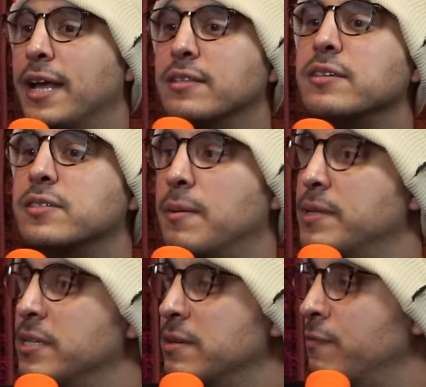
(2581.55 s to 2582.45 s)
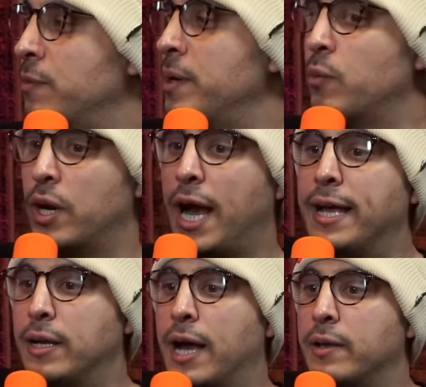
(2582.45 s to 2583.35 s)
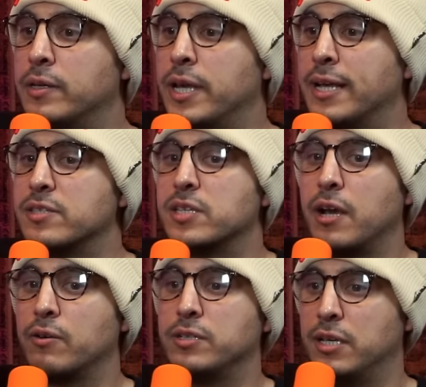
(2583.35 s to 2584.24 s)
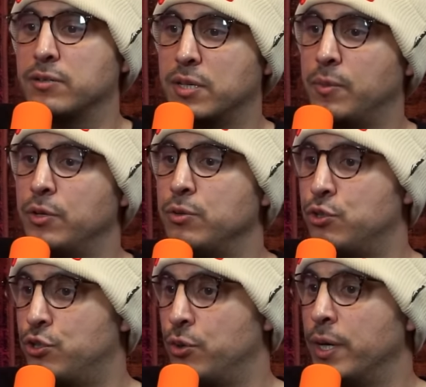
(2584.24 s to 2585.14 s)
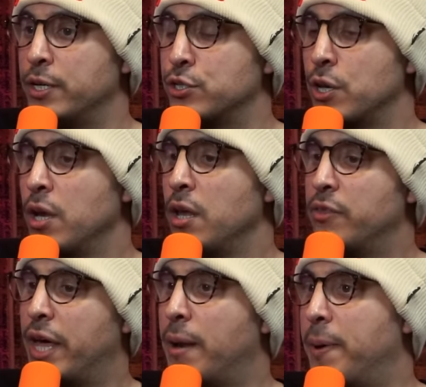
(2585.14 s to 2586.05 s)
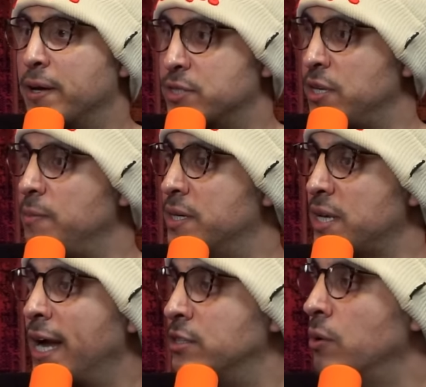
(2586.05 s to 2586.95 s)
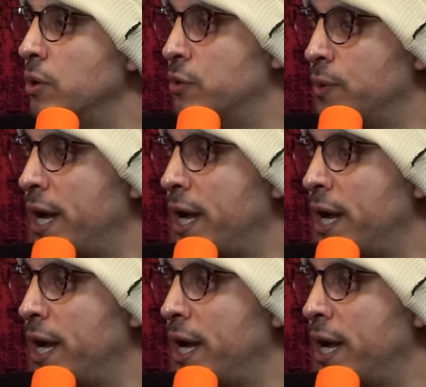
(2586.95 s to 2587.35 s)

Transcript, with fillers: anti-Semitism for me, where I, I get scared to tell someone who's Jewish mm. that I'm mm-hmm. Palestinian because I don't know the